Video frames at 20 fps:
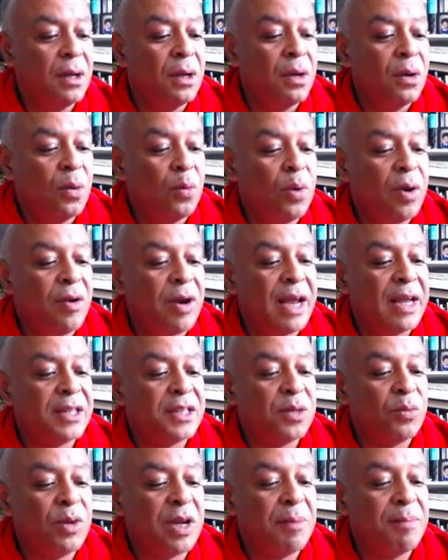
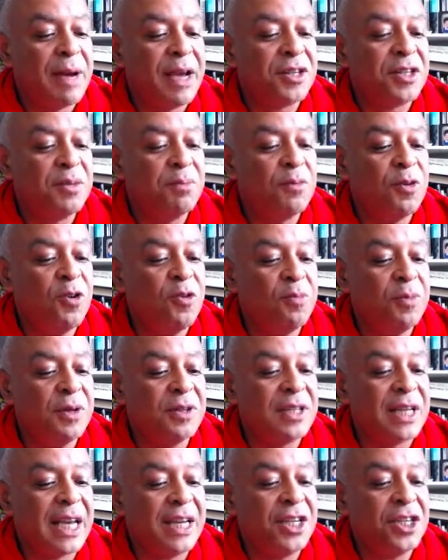Whereas we imagine movement
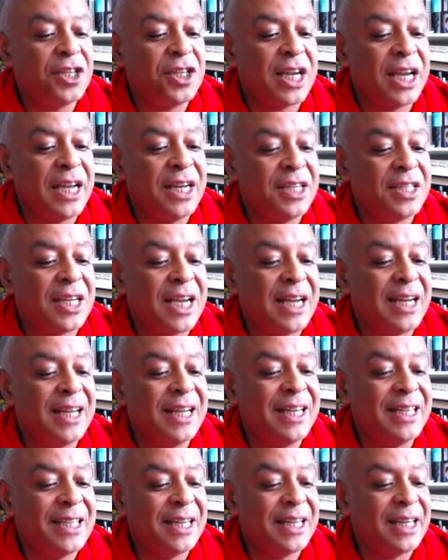and change
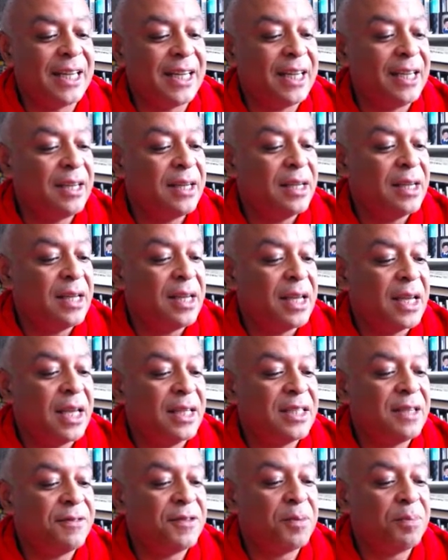analytically
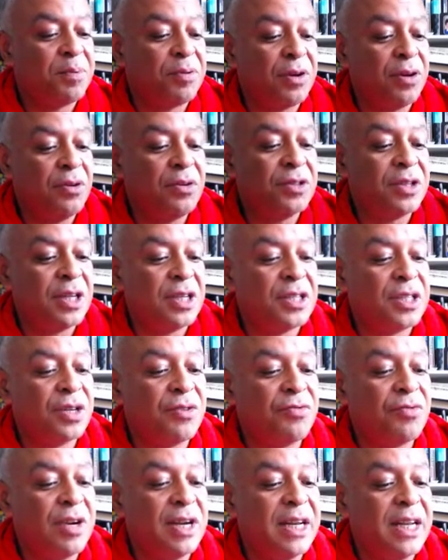as if the process
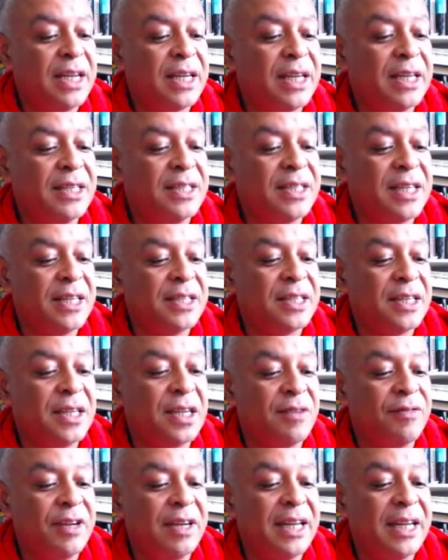really consisted
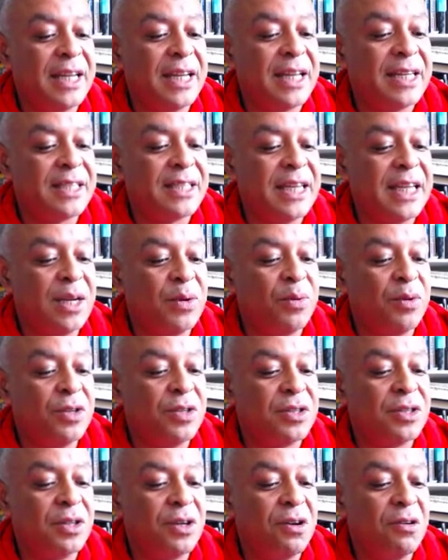of a linear
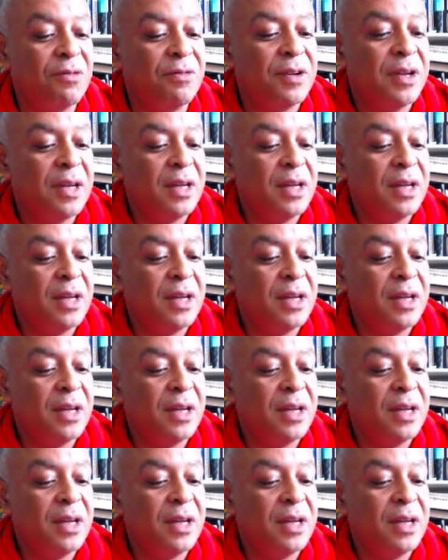sequence of